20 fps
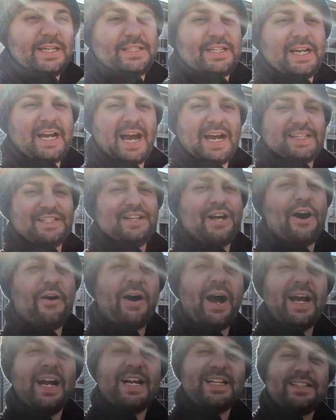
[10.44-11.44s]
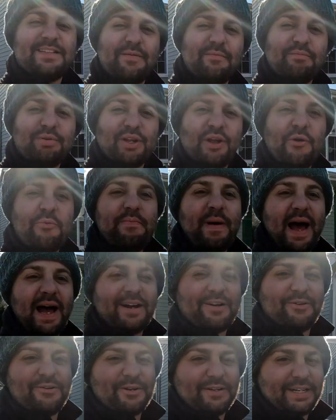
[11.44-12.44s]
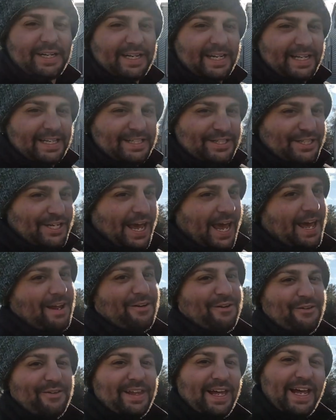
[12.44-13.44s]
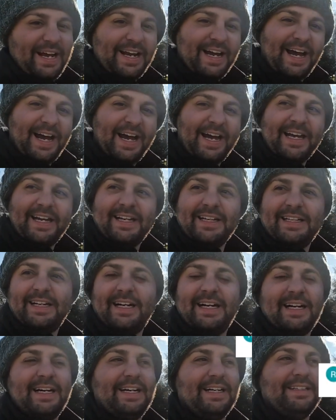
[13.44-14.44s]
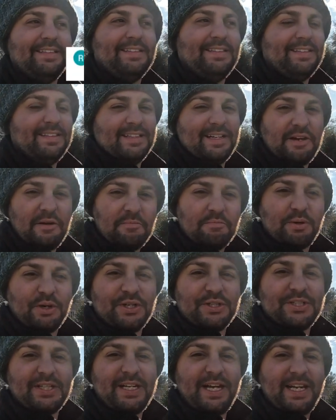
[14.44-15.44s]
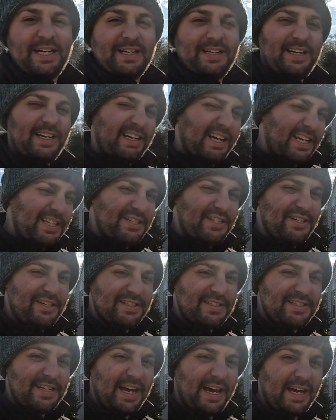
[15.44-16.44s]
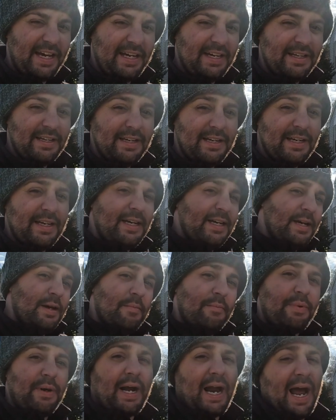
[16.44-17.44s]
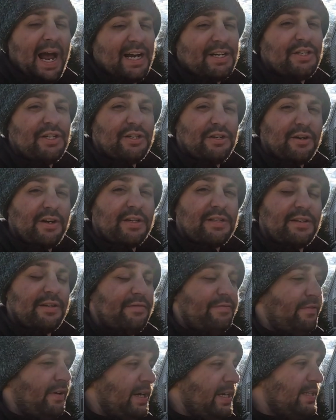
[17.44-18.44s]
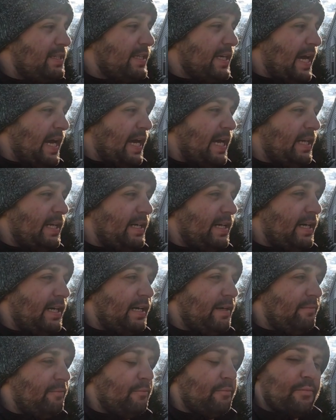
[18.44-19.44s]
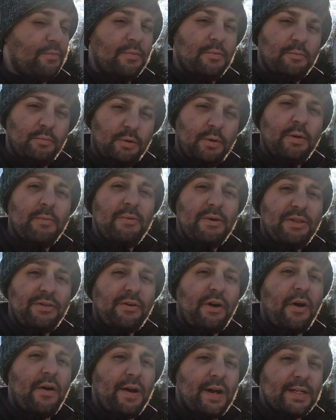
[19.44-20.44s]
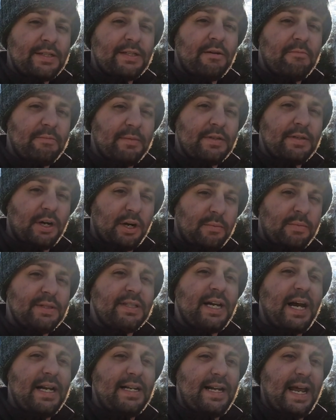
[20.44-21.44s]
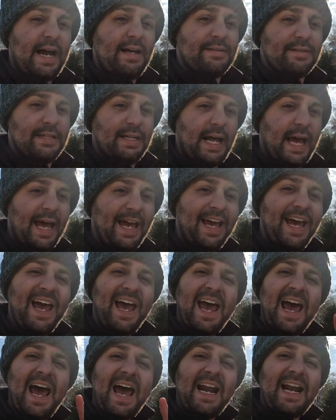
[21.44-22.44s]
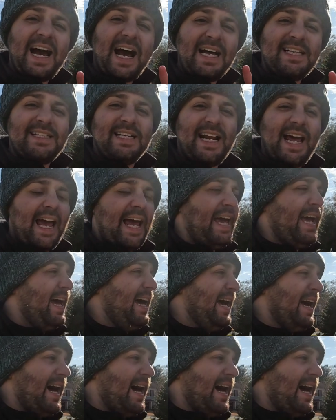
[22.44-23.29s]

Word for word: As you guys know, I got some blowback on the channel that I uh, impersonated, I guess you could say. But I actually took his advice, and uh, we're gonna be throwing some herbicide down today. And uh, today,